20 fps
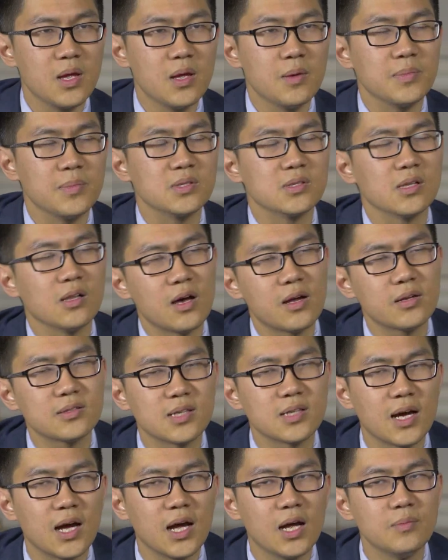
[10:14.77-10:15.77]
Because a lot of
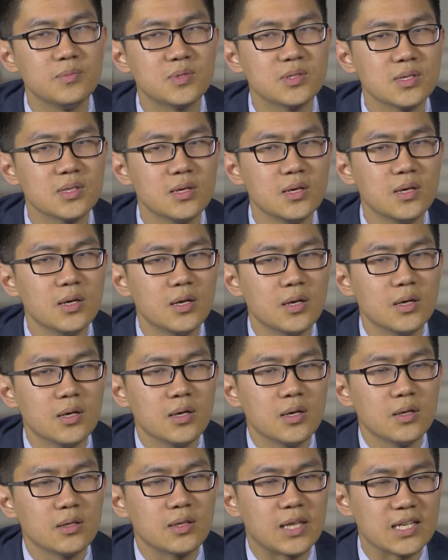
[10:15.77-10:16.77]
times
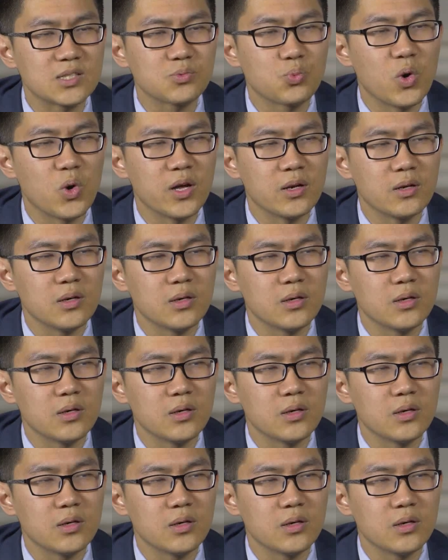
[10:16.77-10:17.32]
that's what